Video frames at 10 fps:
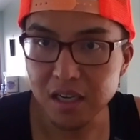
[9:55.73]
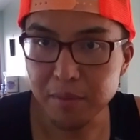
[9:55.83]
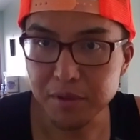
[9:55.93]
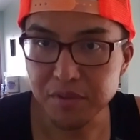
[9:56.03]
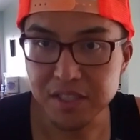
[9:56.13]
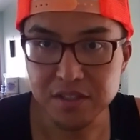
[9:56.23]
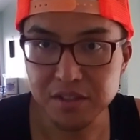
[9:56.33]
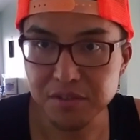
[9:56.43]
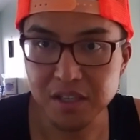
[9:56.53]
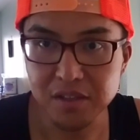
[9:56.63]
I've been
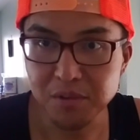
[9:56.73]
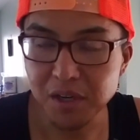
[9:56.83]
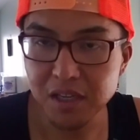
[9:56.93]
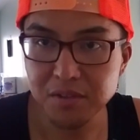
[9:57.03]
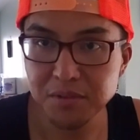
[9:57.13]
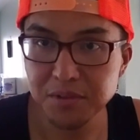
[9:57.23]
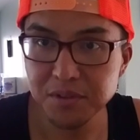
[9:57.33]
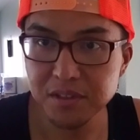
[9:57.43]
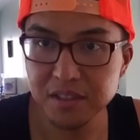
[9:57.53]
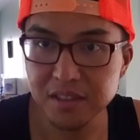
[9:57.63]
racing around
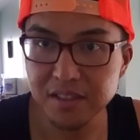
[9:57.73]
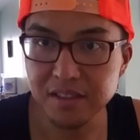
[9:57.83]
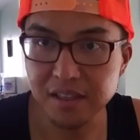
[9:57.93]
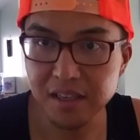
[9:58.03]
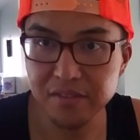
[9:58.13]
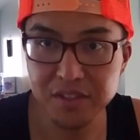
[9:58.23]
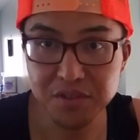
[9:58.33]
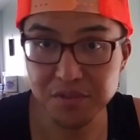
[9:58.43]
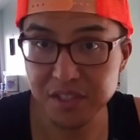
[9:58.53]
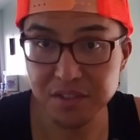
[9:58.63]
Oahu in the Dick
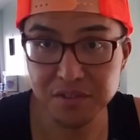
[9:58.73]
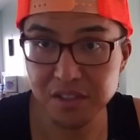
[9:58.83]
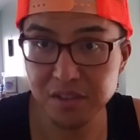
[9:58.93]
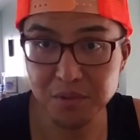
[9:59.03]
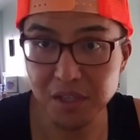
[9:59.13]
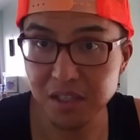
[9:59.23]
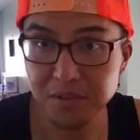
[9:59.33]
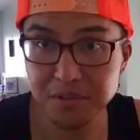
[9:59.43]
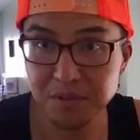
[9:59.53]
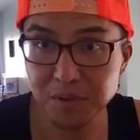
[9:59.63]
Evans race around
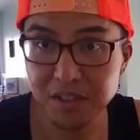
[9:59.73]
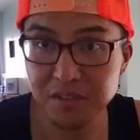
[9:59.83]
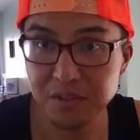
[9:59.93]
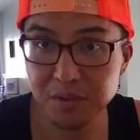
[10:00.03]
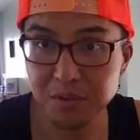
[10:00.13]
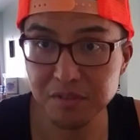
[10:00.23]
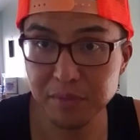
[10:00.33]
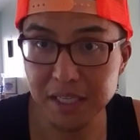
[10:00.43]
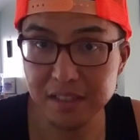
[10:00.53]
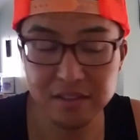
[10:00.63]
Oahu, 112
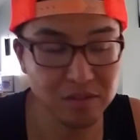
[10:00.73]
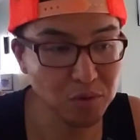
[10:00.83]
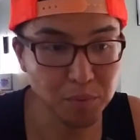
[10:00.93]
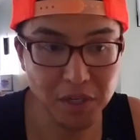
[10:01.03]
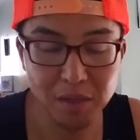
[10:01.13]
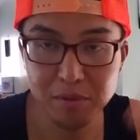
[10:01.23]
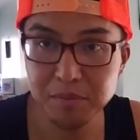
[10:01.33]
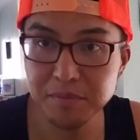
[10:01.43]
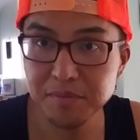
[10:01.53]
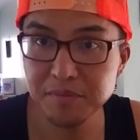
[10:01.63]
miles, no problem.